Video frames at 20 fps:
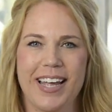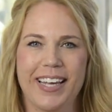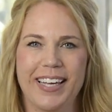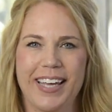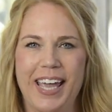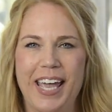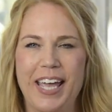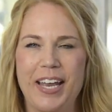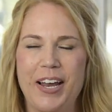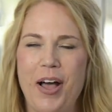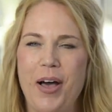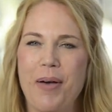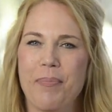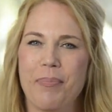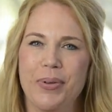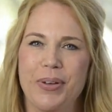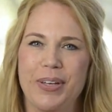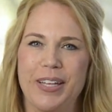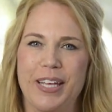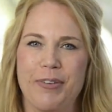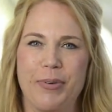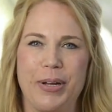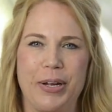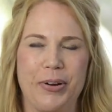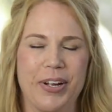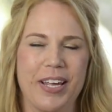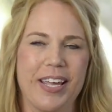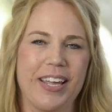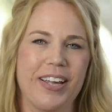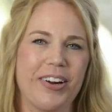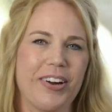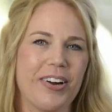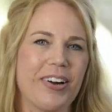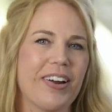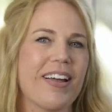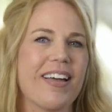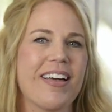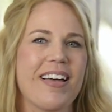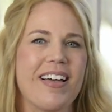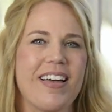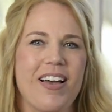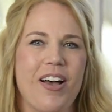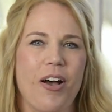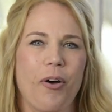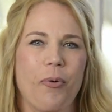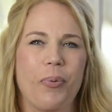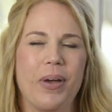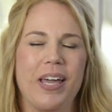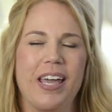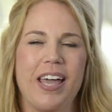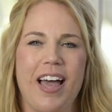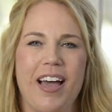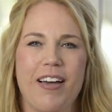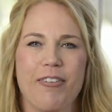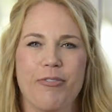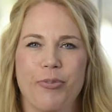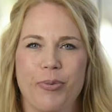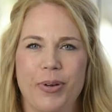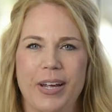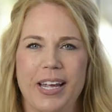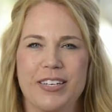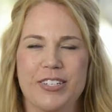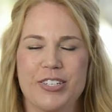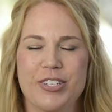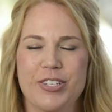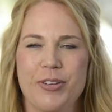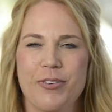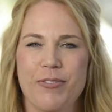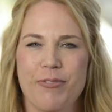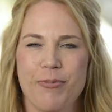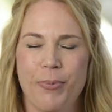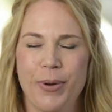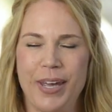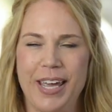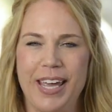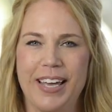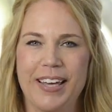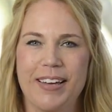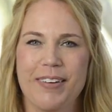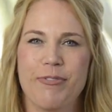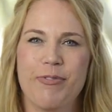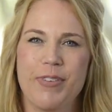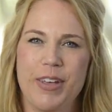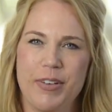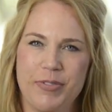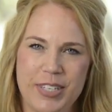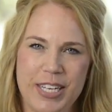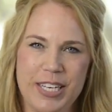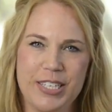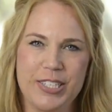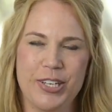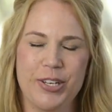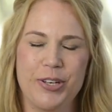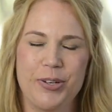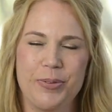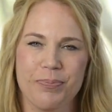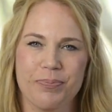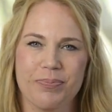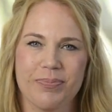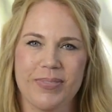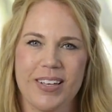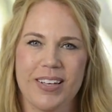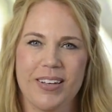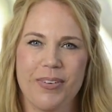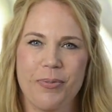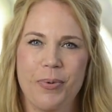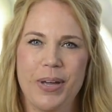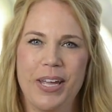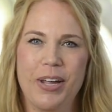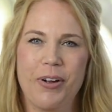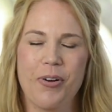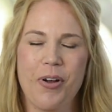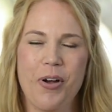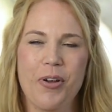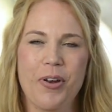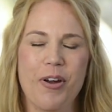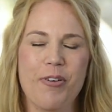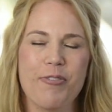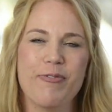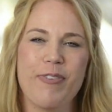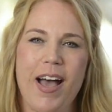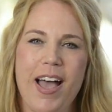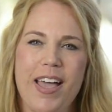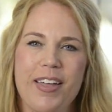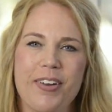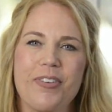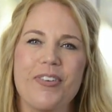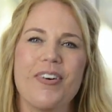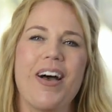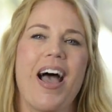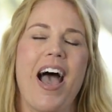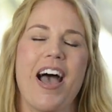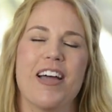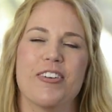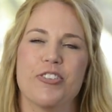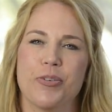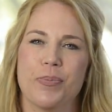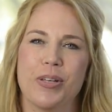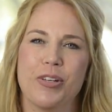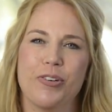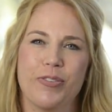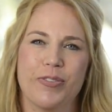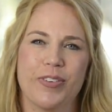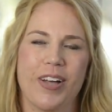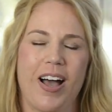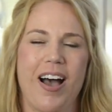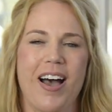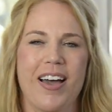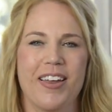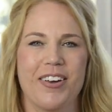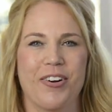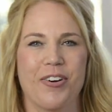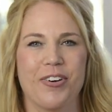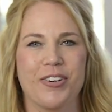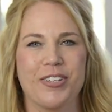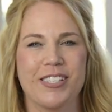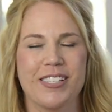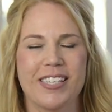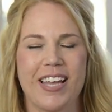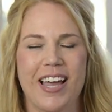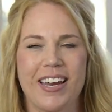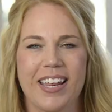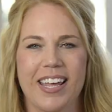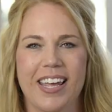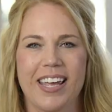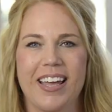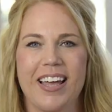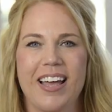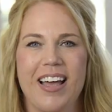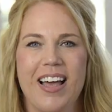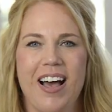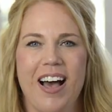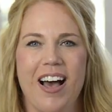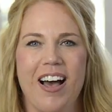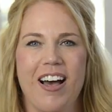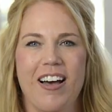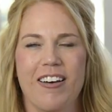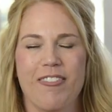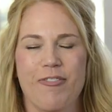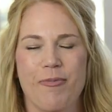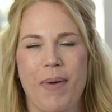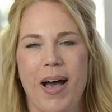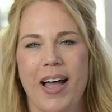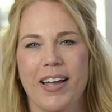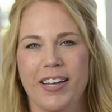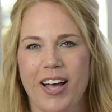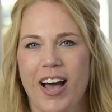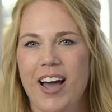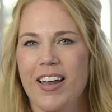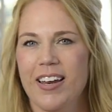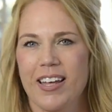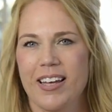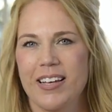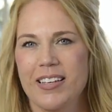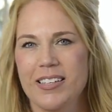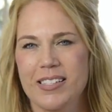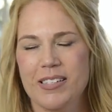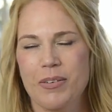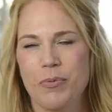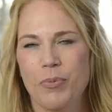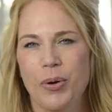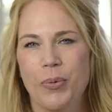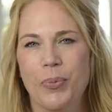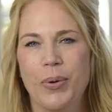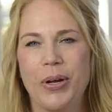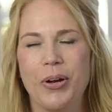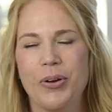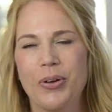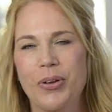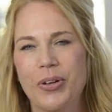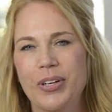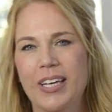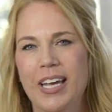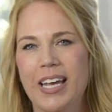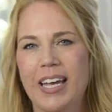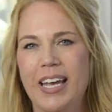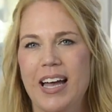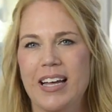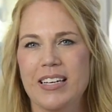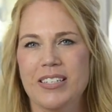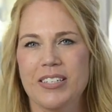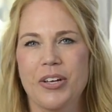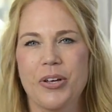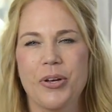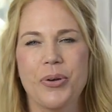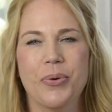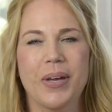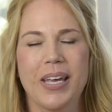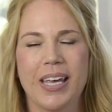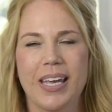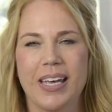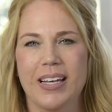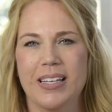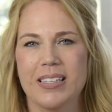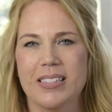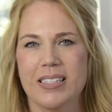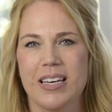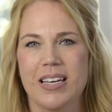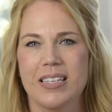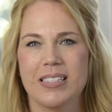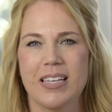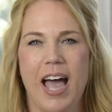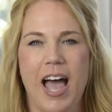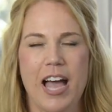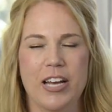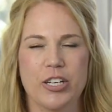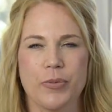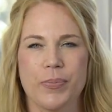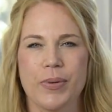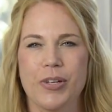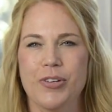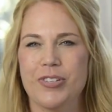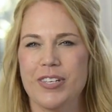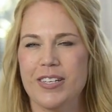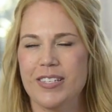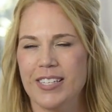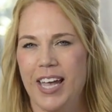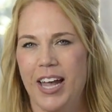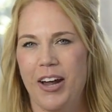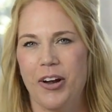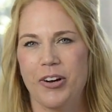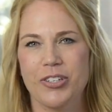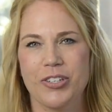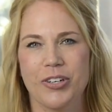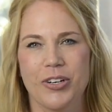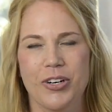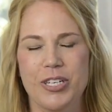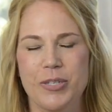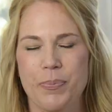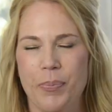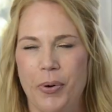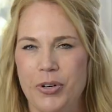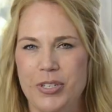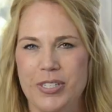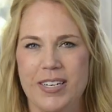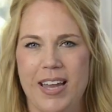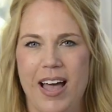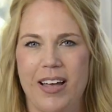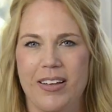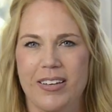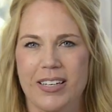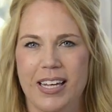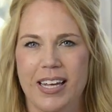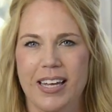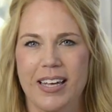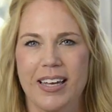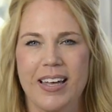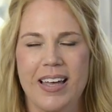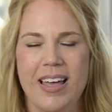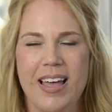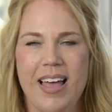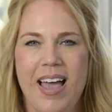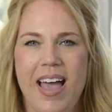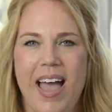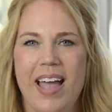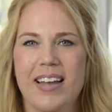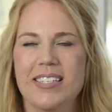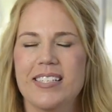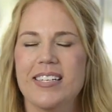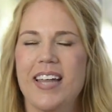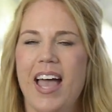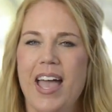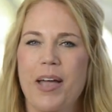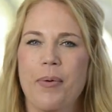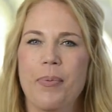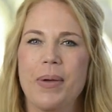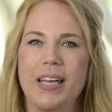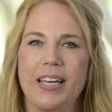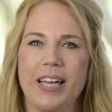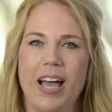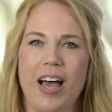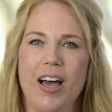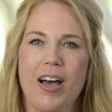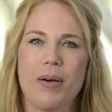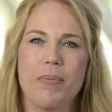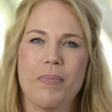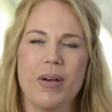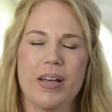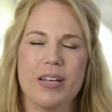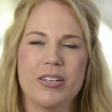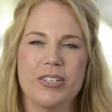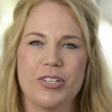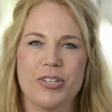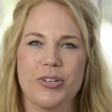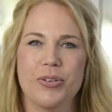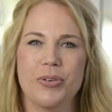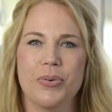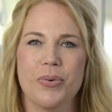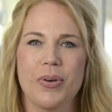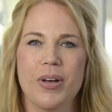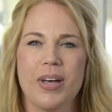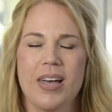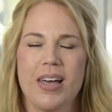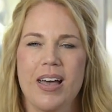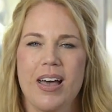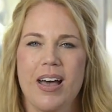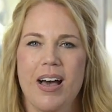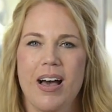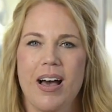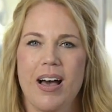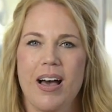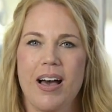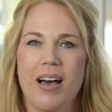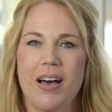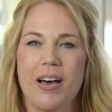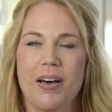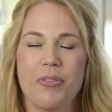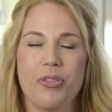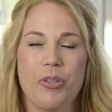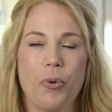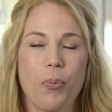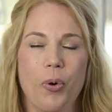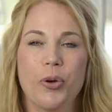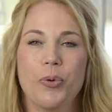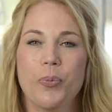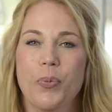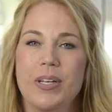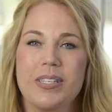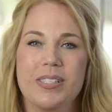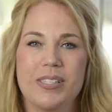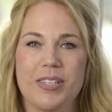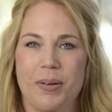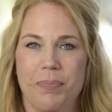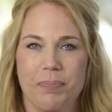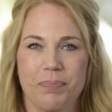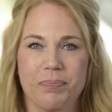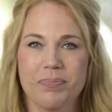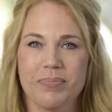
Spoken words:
I cannot believe we are here. We have reached week 52. We are on our final attribute of God in our study of My God Is, where we are looking at who He is and His attributes, His character, His personality. And today we come to the word wisdom.